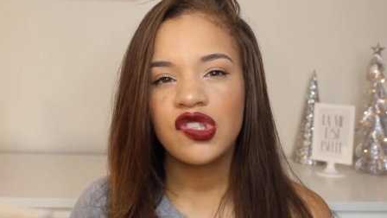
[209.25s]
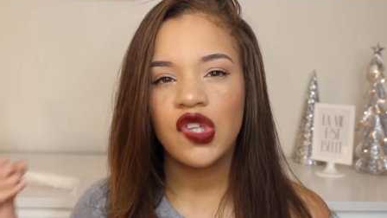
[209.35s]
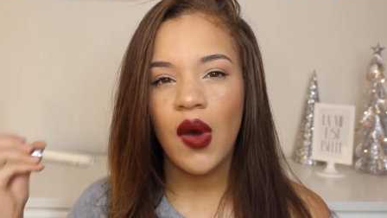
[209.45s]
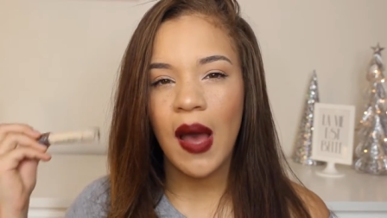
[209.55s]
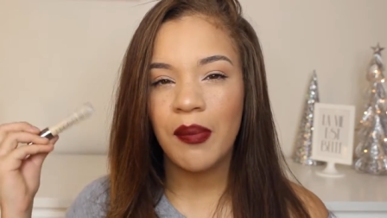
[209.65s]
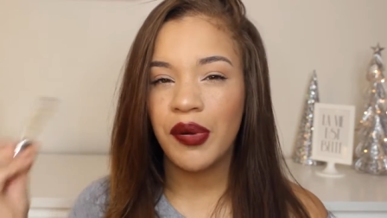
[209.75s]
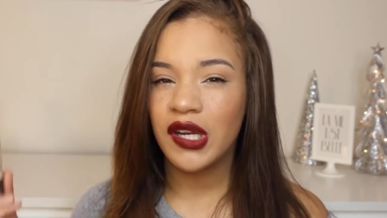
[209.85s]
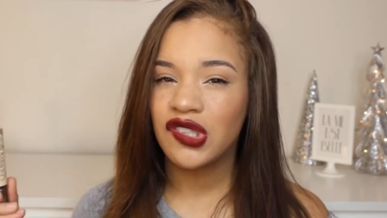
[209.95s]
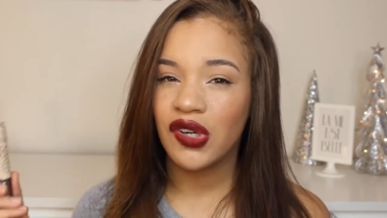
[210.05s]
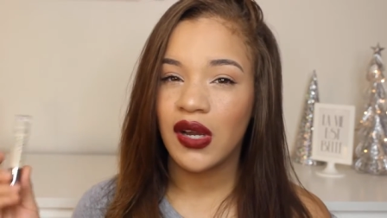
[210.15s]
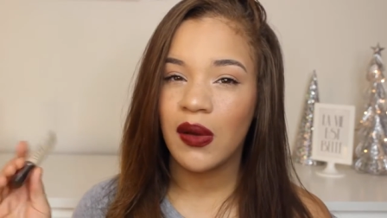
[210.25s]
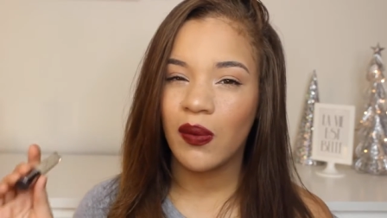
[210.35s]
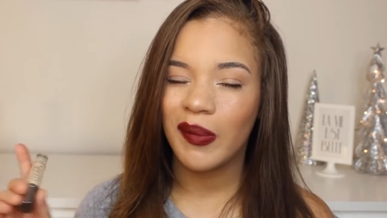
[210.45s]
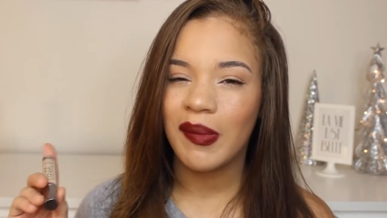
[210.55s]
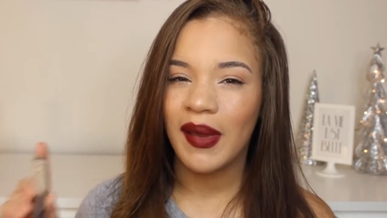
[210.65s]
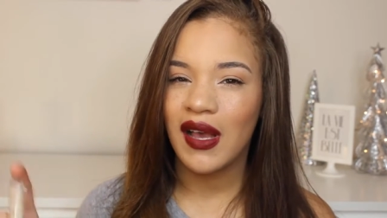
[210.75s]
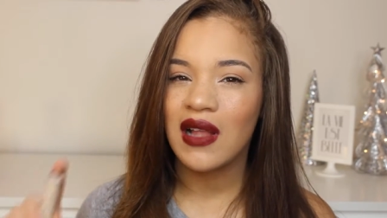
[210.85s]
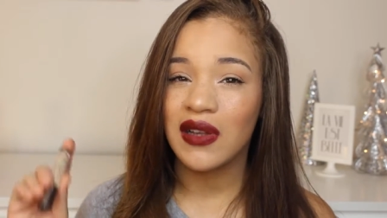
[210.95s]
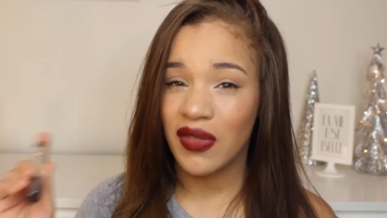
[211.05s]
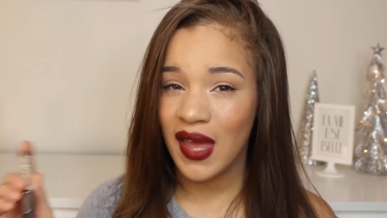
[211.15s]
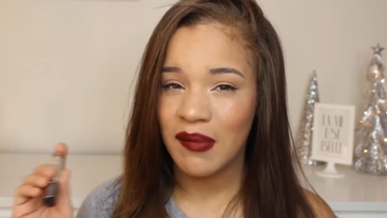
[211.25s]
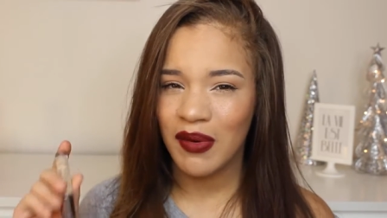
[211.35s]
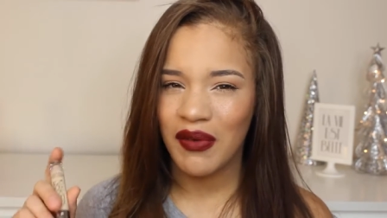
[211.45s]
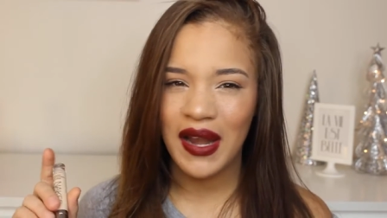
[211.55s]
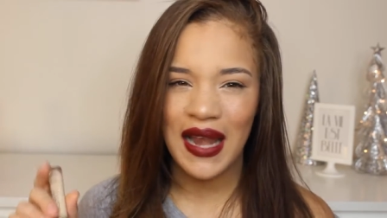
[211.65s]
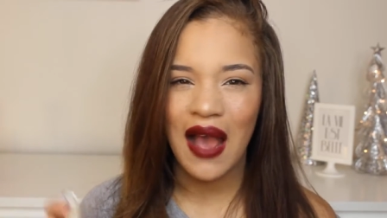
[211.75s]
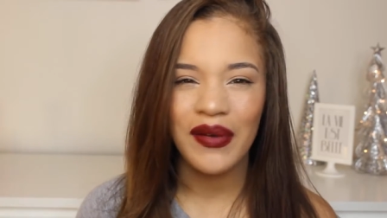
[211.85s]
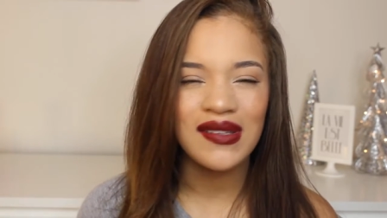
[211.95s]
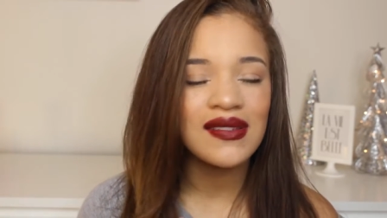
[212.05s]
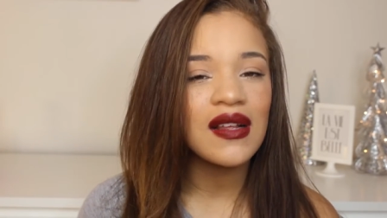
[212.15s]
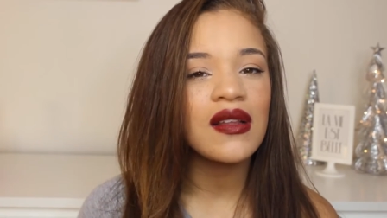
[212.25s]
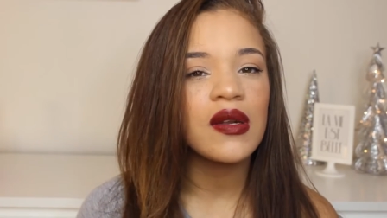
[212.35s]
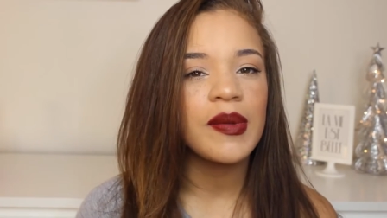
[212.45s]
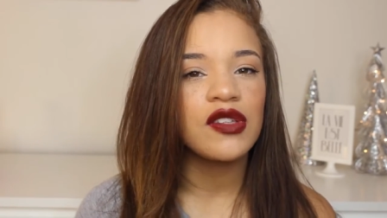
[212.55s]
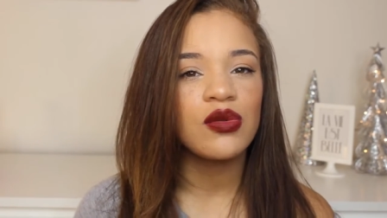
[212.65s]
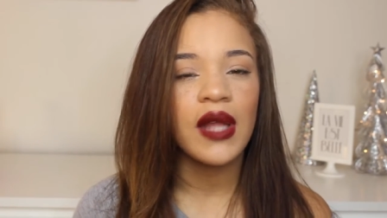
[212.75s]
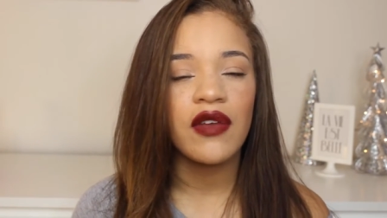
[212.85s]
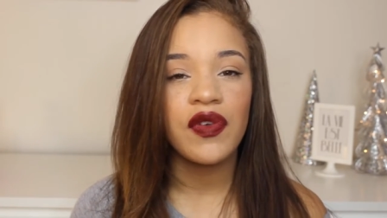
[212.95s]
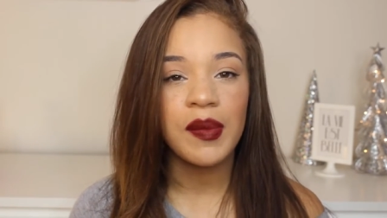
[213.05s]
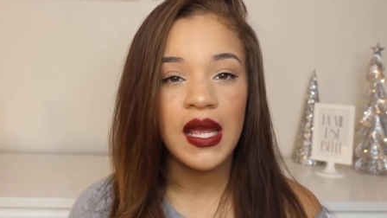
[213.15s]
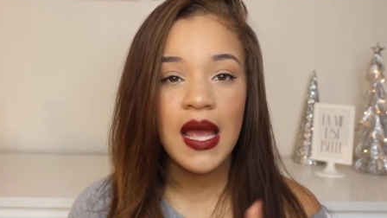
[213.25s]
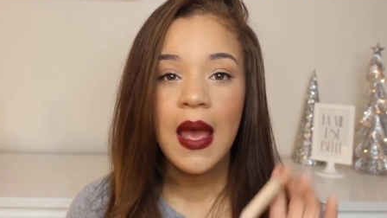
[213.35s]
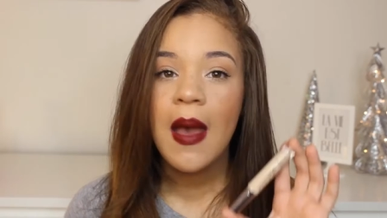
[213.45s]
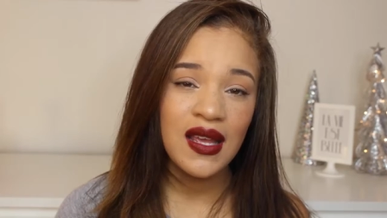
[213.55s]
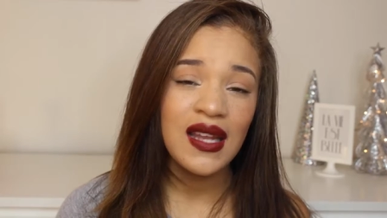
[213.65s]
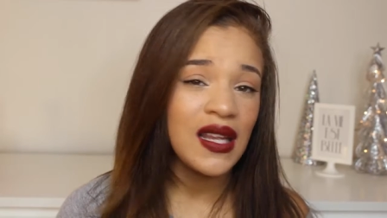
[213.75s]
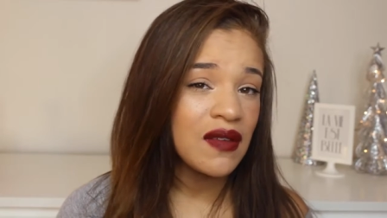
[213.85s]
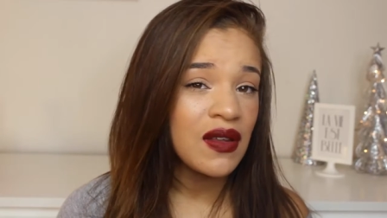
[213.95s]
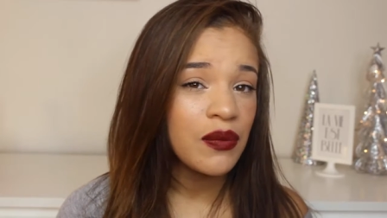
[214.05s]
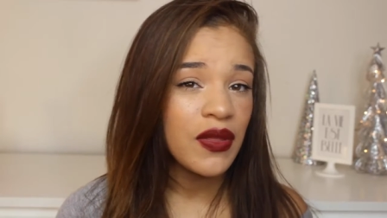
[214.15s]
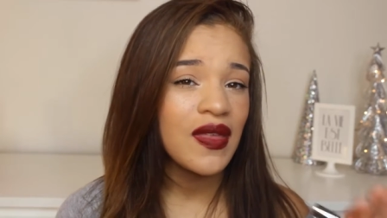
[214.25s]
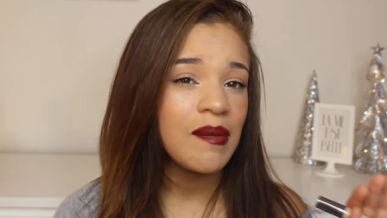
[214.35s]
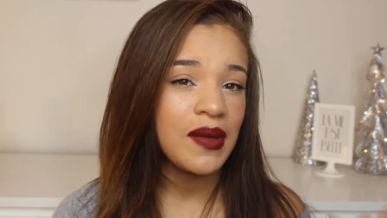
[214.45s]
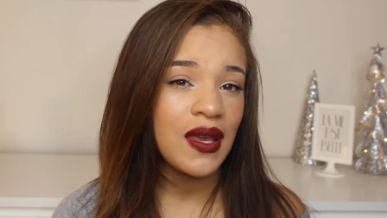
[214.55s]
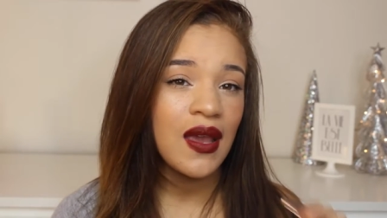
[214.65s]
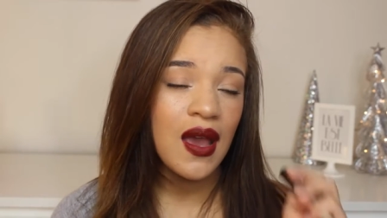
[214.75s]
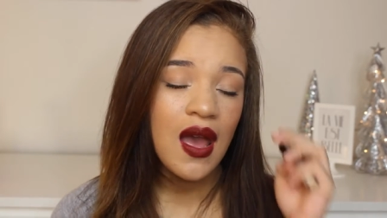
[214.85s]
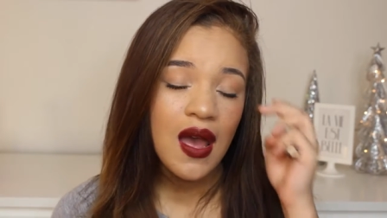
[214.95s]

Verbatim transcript: So I'm pretty sure it will be my color then. But right now it's still a little bit too light for me. And even with it being